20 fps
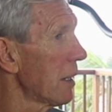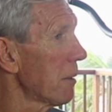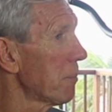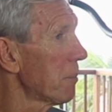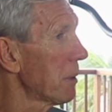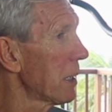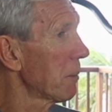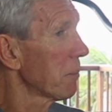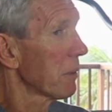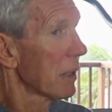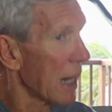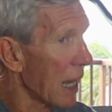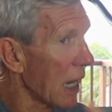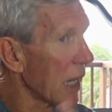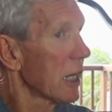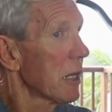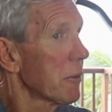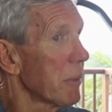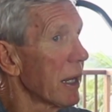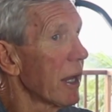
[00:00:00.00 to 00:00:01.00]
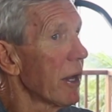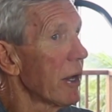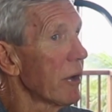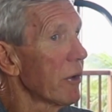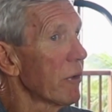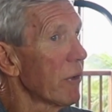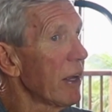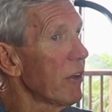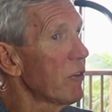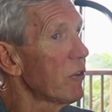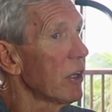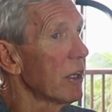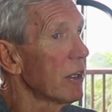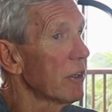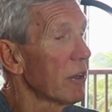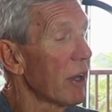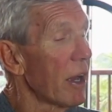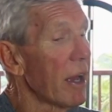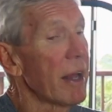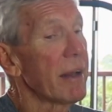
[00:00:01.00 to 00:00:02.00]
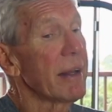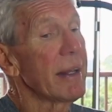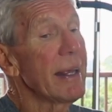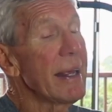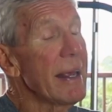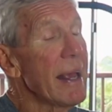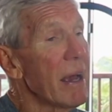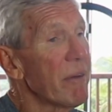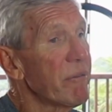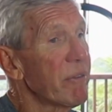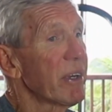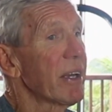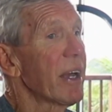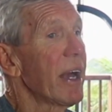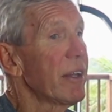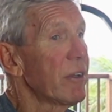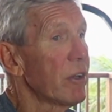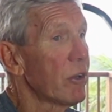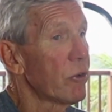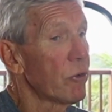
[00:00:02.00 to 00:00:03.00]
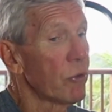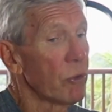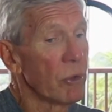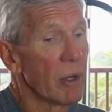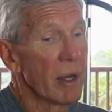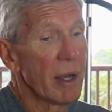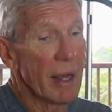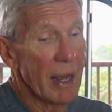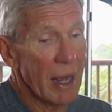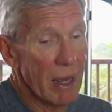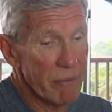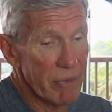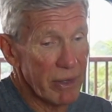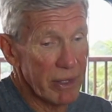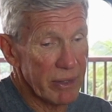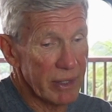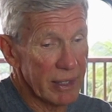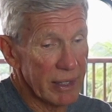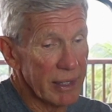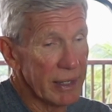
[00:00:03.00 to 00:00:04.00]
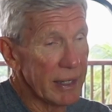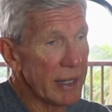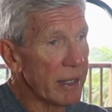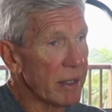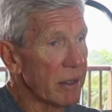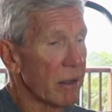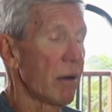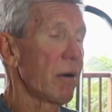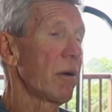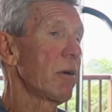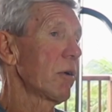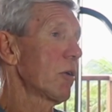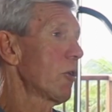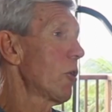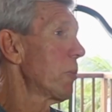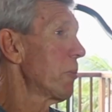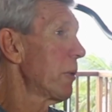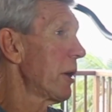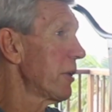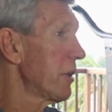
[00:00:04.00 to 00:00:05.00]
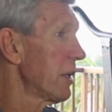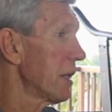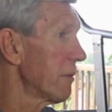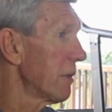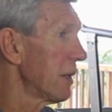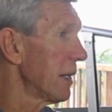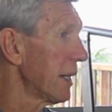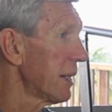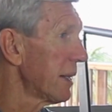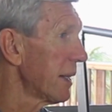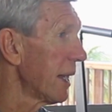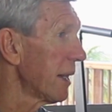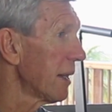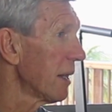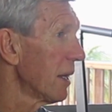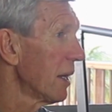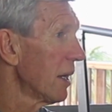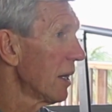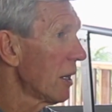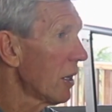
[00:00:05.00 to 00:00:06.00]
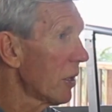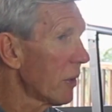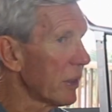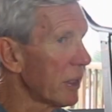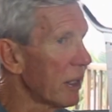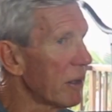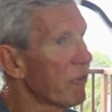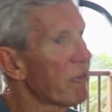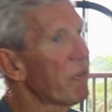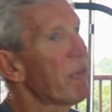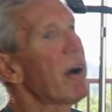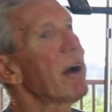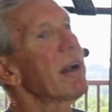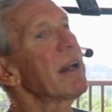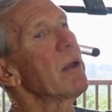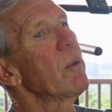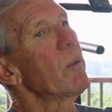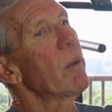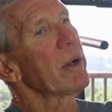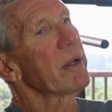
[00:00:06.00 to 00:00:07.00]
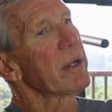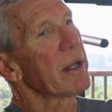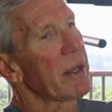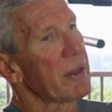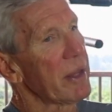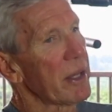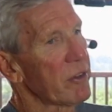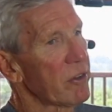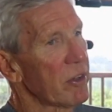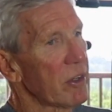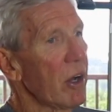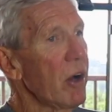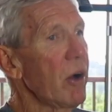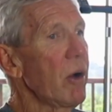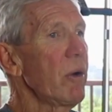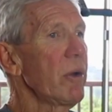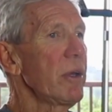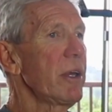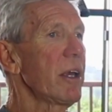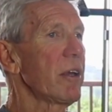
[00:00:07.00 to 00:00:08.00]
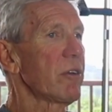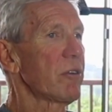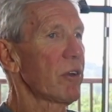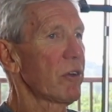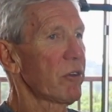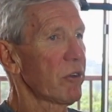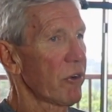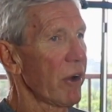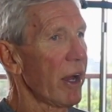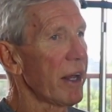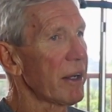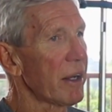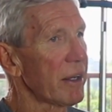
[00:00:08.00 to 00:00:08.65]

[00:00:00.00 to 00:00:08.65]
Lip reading: But I'm now going to be going racing, and he advocated to having the elite. Oh, Comrades never let that. Oh, and then finally one day they said, oh yes, it's a great